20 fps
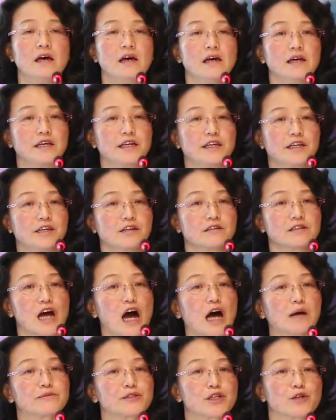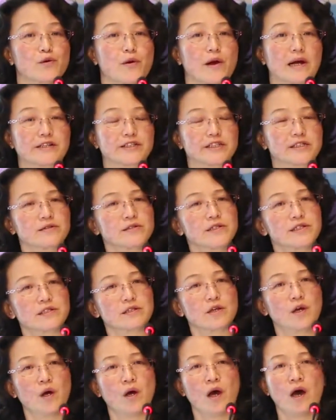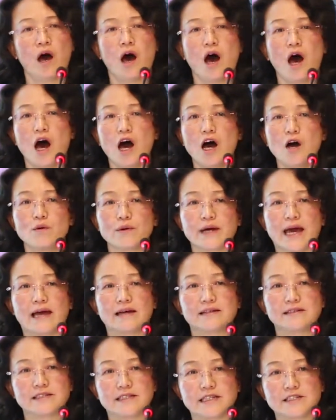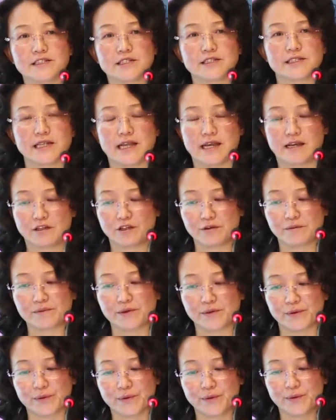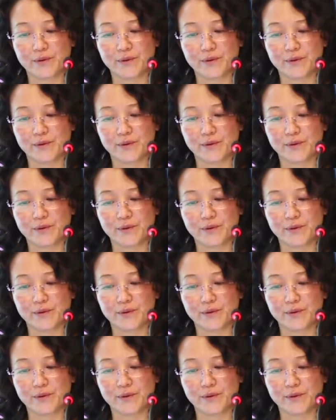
Here comes the questions. How can this be sustainable?